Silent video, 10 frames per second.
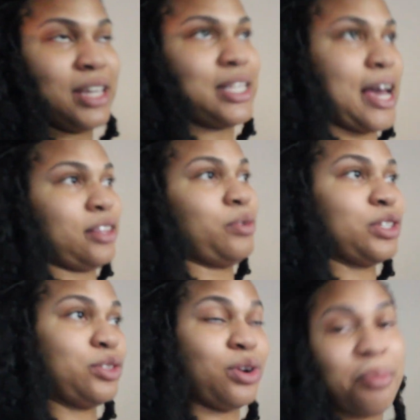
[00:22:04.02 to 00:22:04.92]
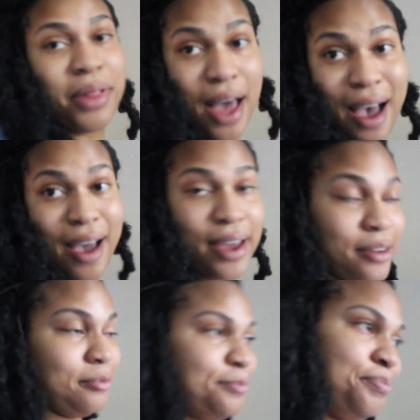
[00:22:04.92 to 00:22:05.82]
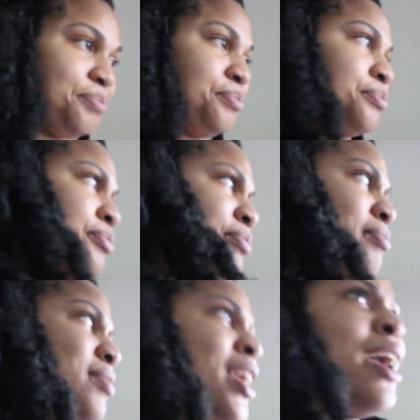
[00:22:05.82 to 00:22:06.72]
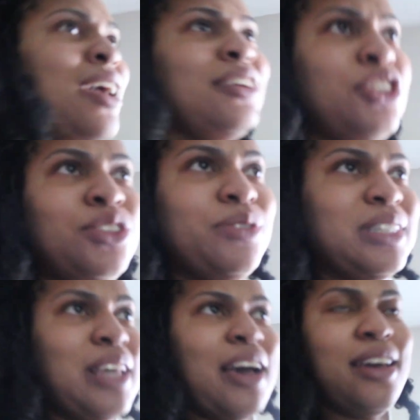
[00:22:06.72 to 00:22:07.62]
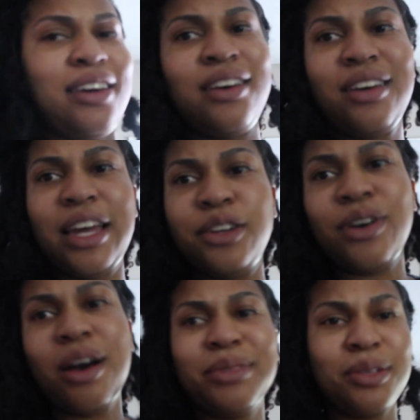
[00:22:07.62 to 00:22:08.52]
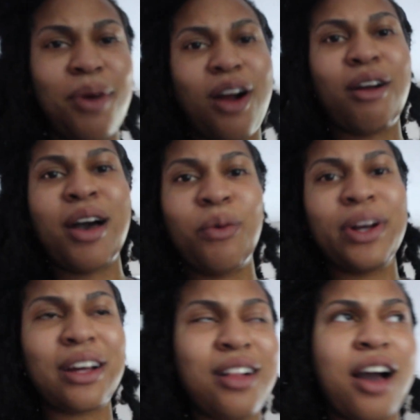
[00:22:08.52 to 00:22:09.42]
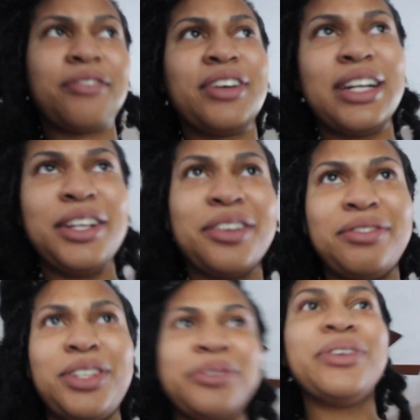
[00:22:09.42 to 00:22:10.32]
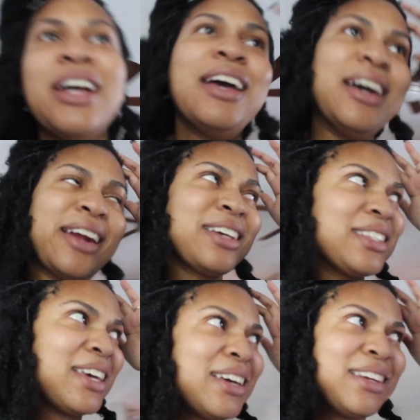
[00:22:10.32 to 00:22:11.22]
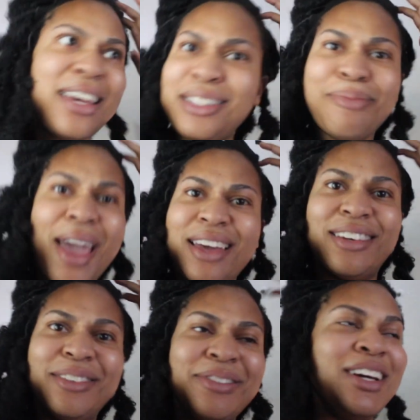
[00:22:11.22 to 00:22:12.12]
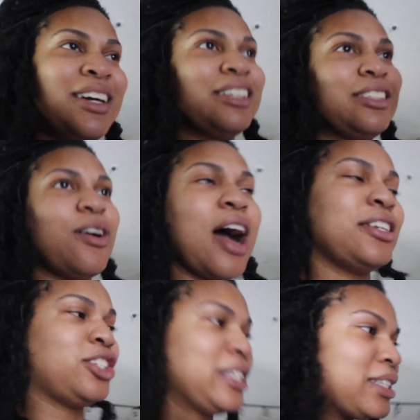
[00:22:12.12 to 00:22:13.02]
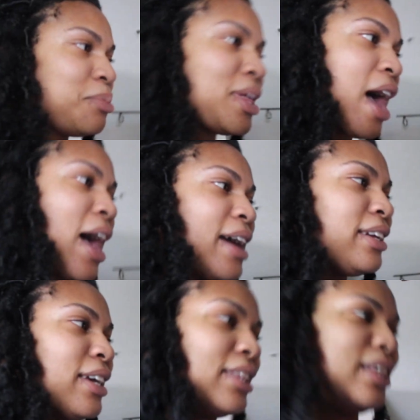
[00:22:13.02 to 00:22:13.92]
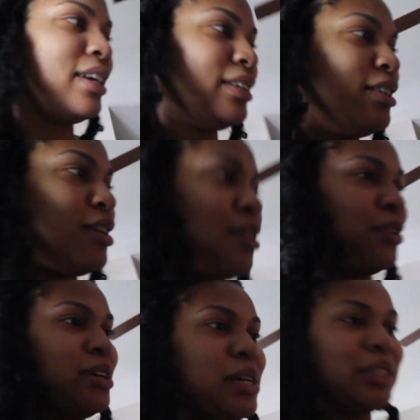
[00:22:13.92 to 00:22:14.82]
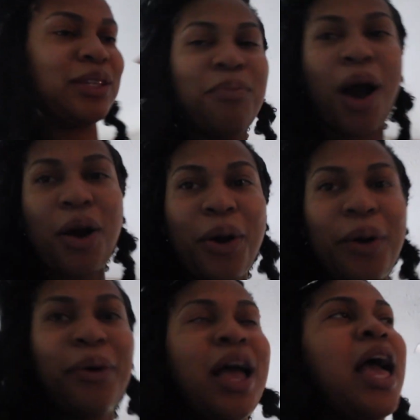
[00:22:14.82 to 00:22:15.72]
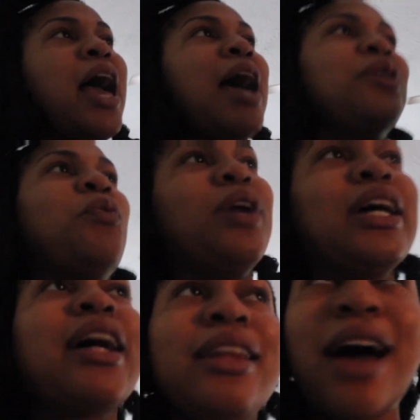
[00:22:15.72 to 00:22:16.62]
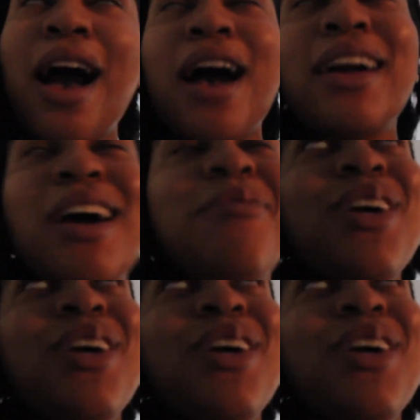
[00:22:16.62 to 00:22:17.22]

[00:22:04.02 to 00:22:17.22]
exactly where to apply. And she was like, can you come tomorrow at one o'clock for an interview? And I said, yes, ma'am. So I just applied, and then, you know, tomorrow at one o'clock, I'm